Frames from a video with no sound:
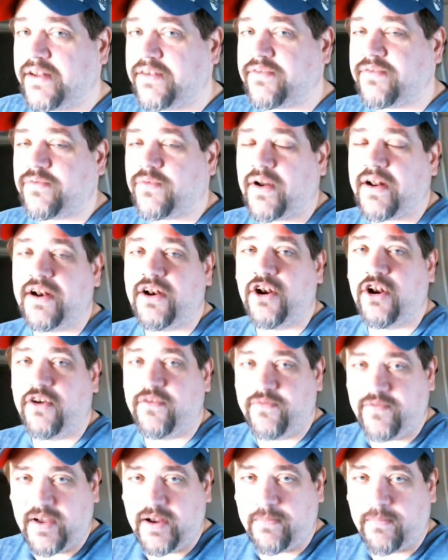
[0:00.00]
It's run in
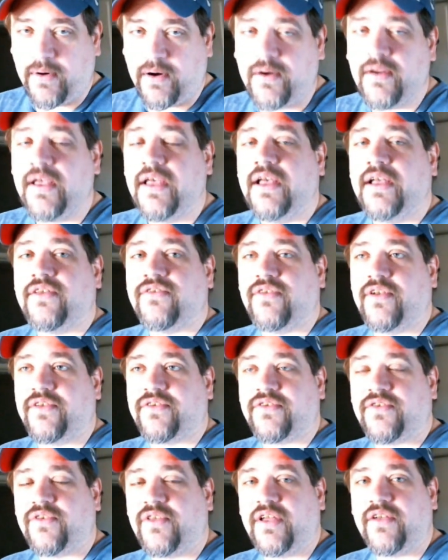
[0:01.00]
November, so
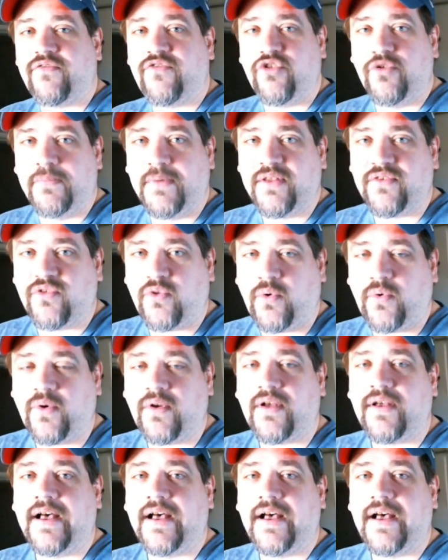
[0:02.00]
it's only a few months old.